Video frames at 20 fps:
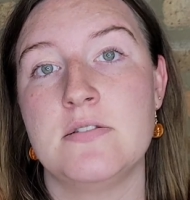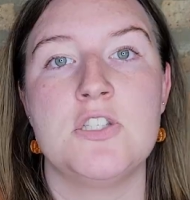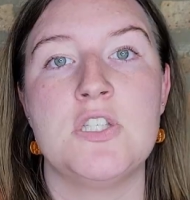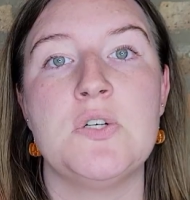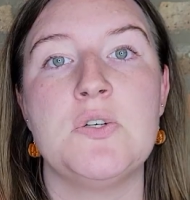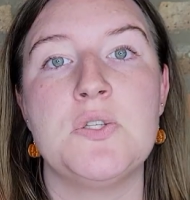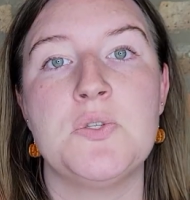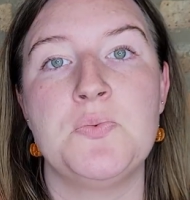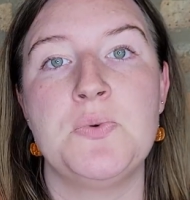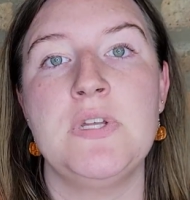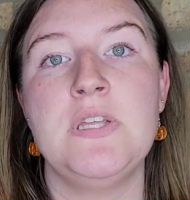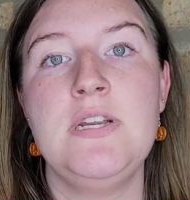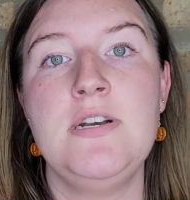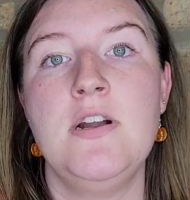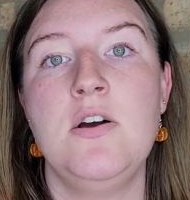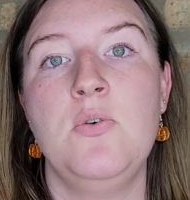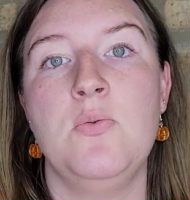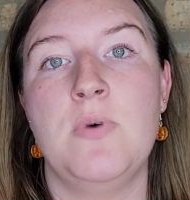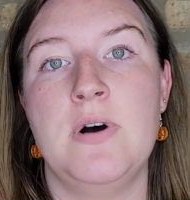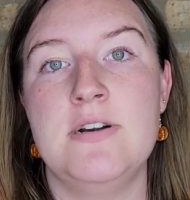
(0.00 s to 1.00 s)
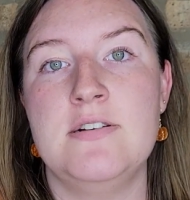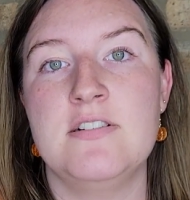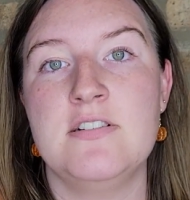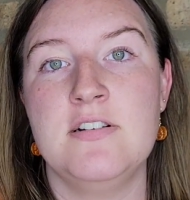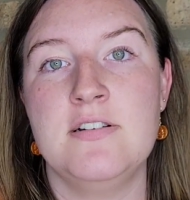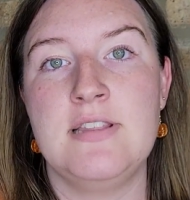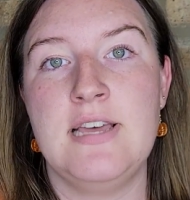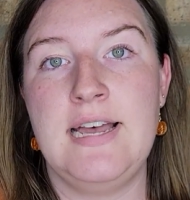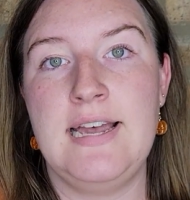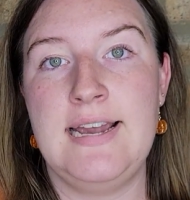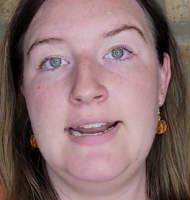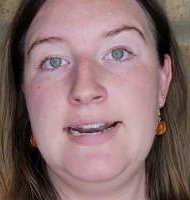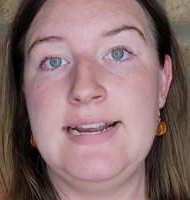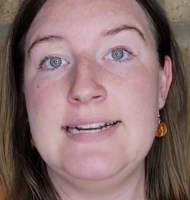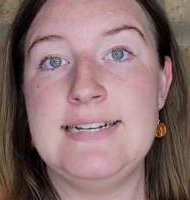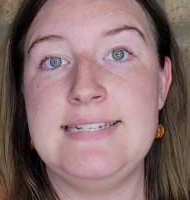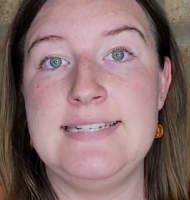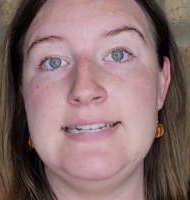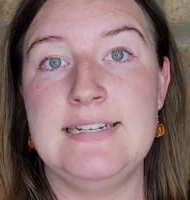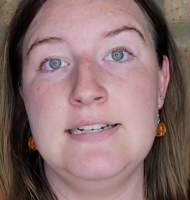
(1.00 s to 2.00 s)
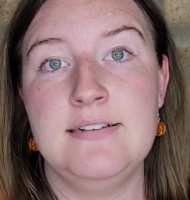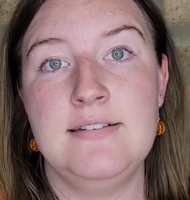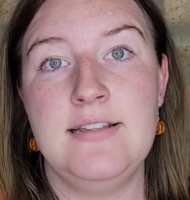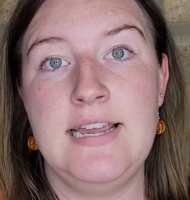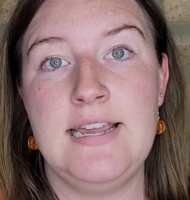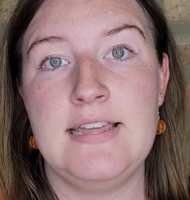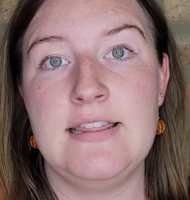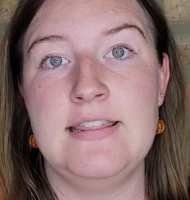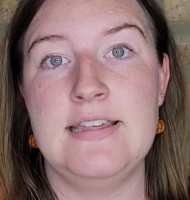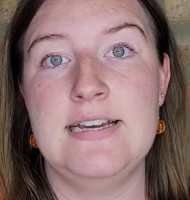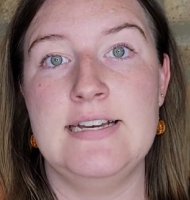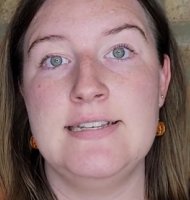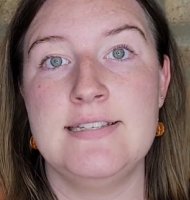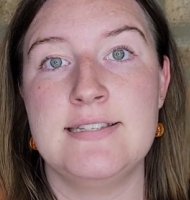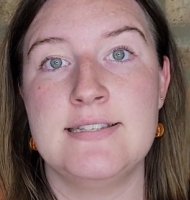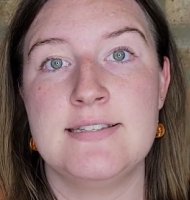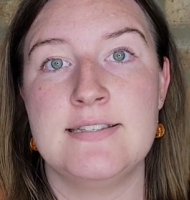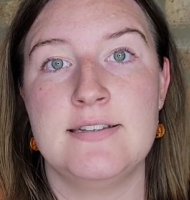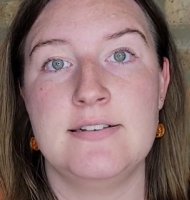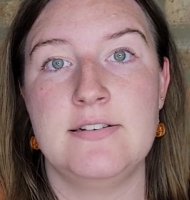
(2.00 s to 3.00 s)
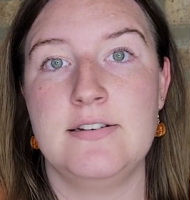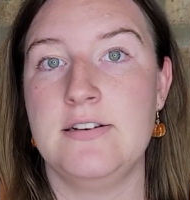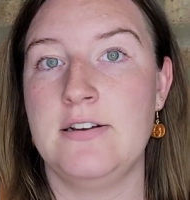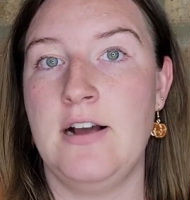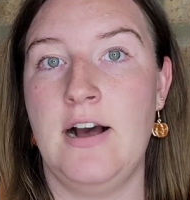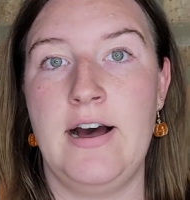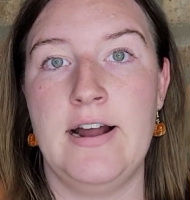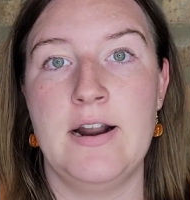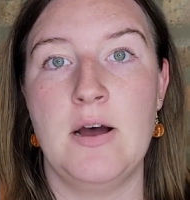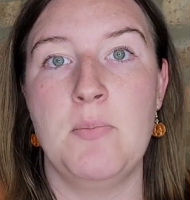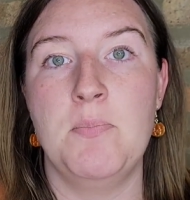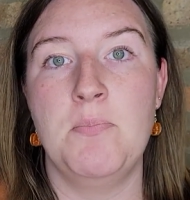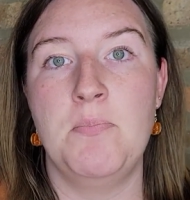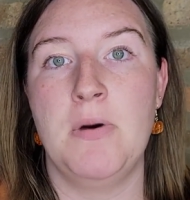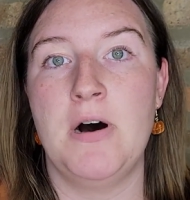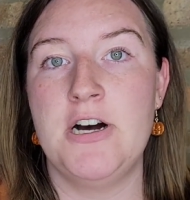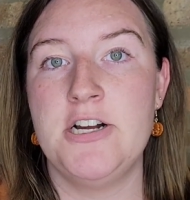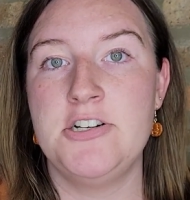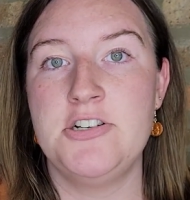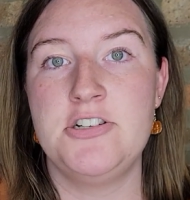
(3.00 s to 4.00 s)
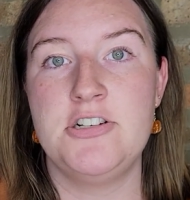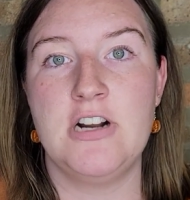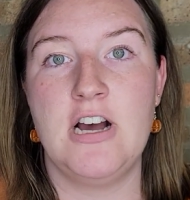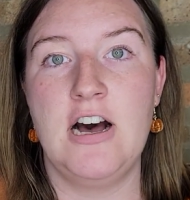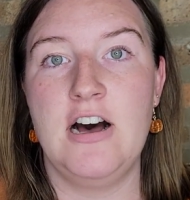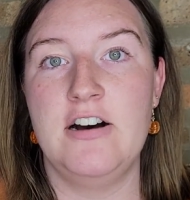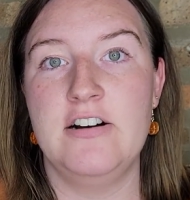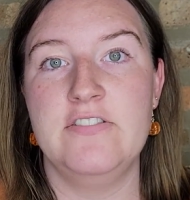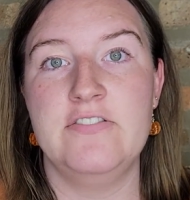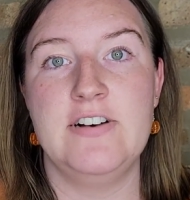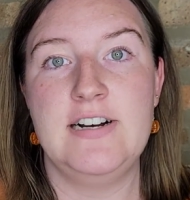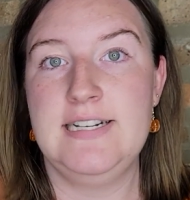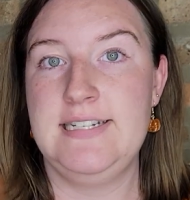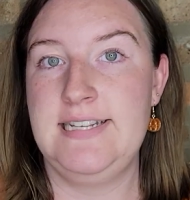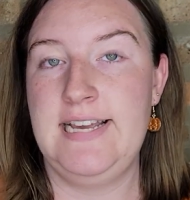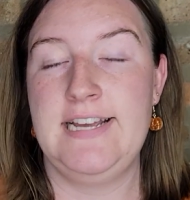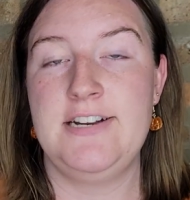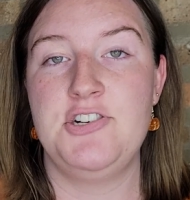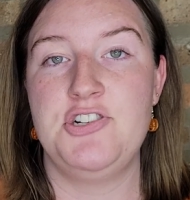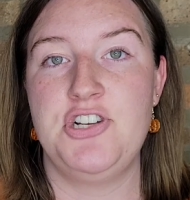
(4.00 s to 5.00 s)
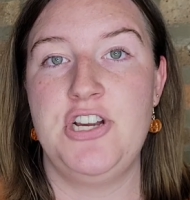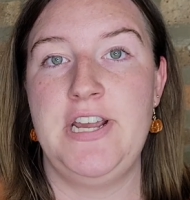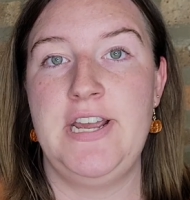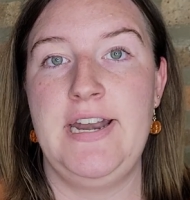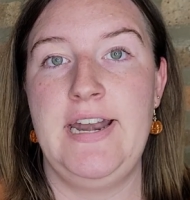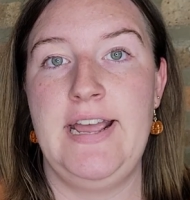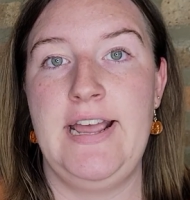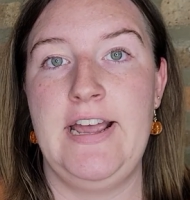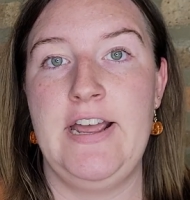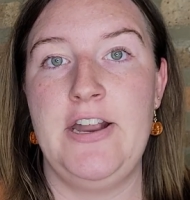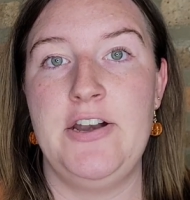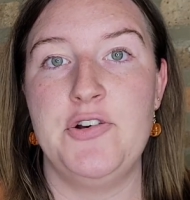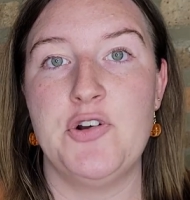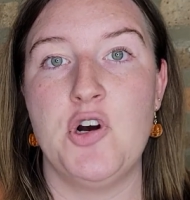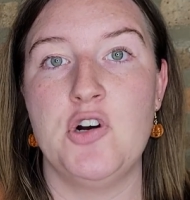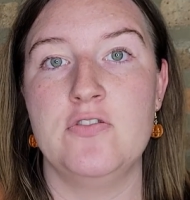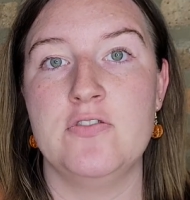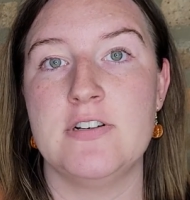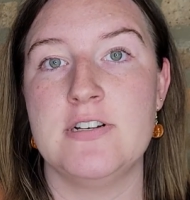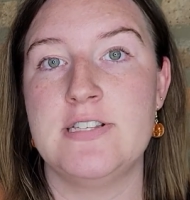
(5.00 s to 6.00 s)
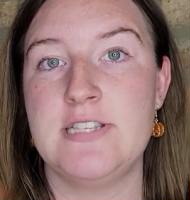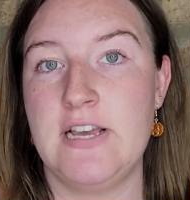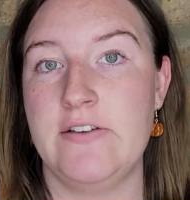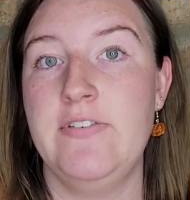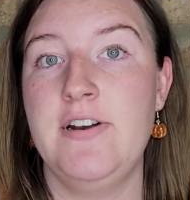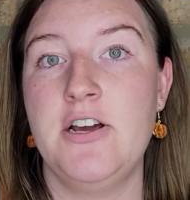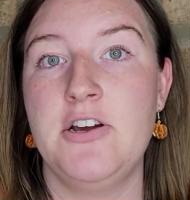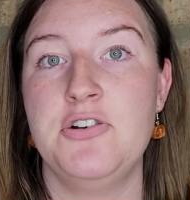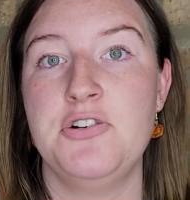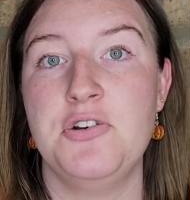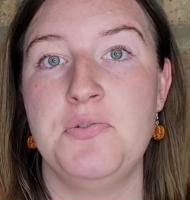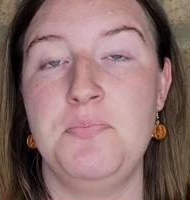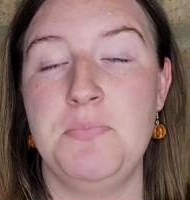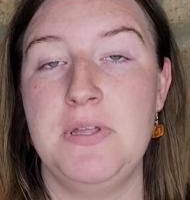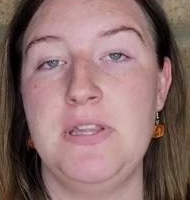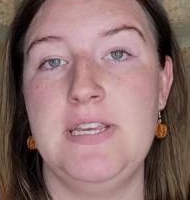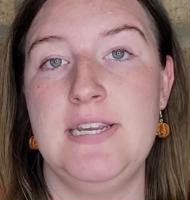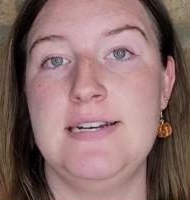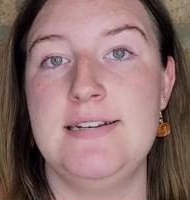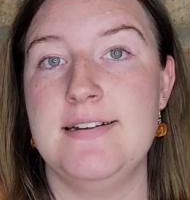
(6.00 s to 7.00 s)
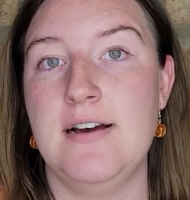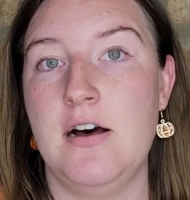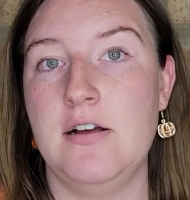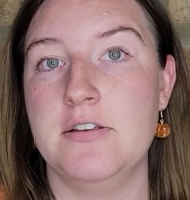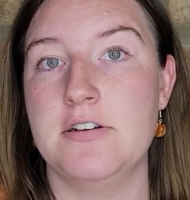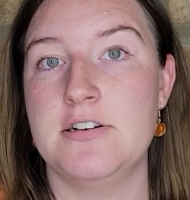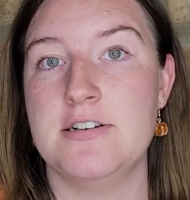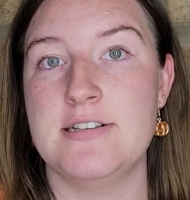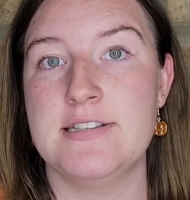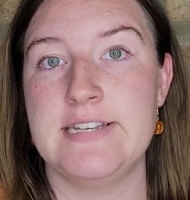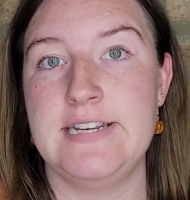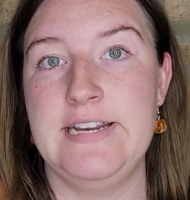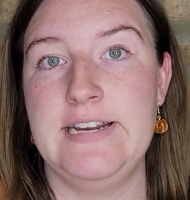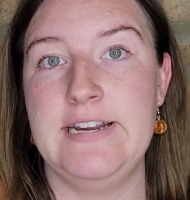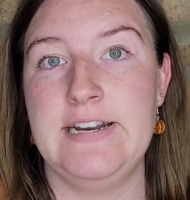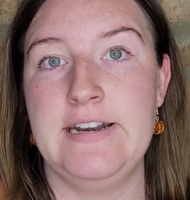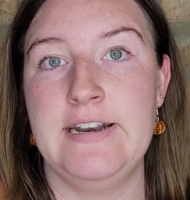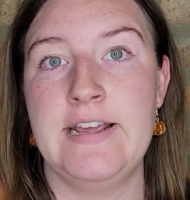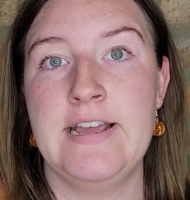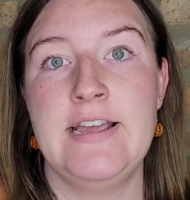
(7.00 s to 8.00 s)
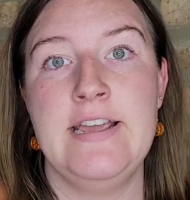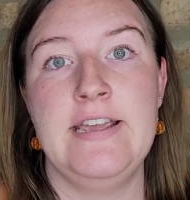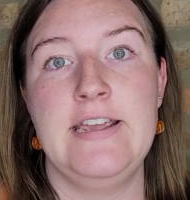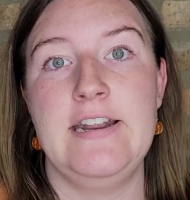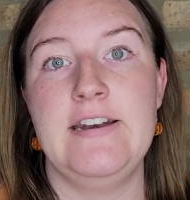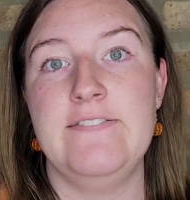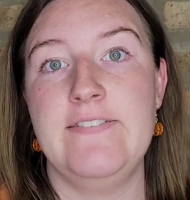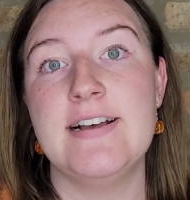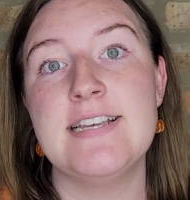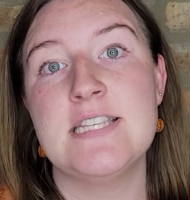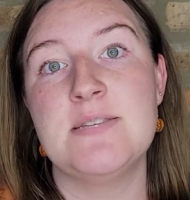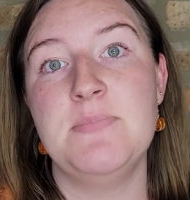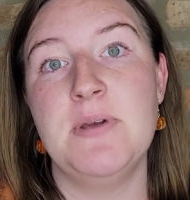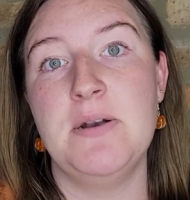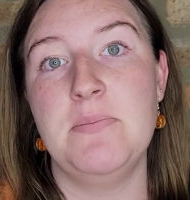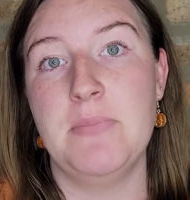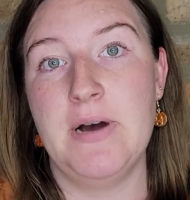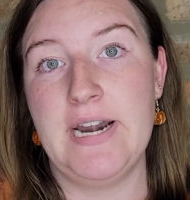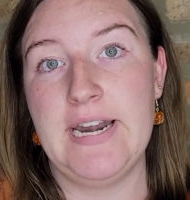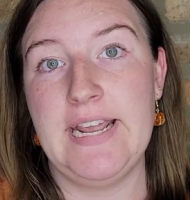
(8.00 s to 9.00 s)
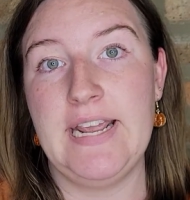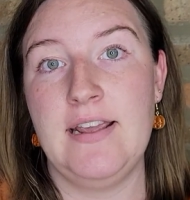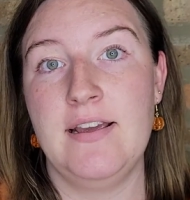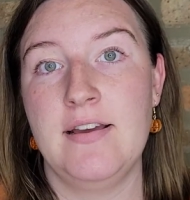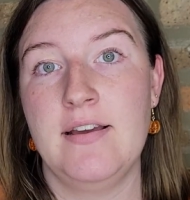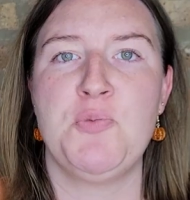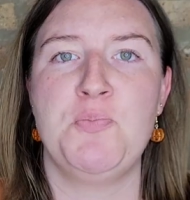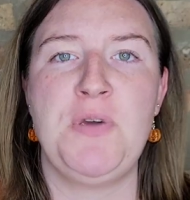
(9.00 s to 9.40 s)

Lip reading: So it's really no wonder that an idea like this got a bunch of attention and over $700 million in investment money.